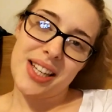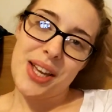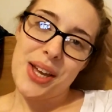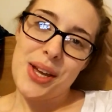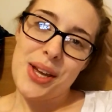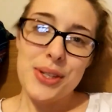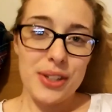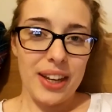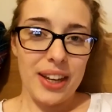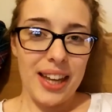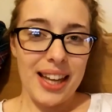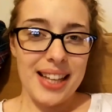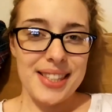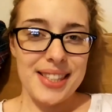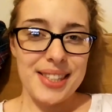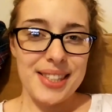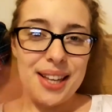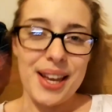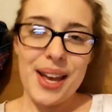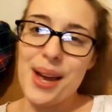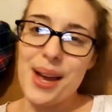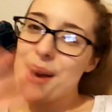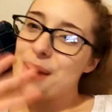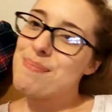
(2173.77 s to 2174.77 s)
So yes,
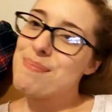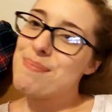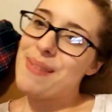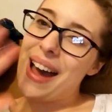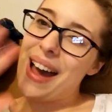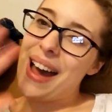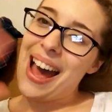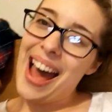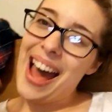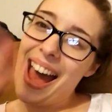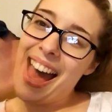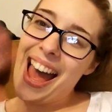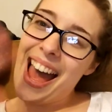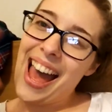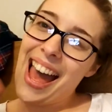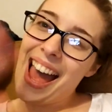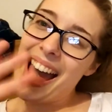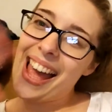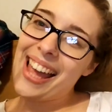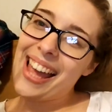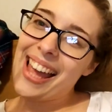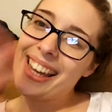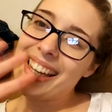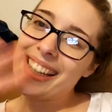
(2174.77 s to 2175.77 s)

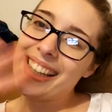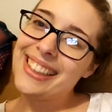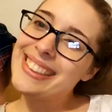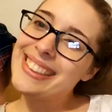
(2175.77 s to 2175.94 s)
bye.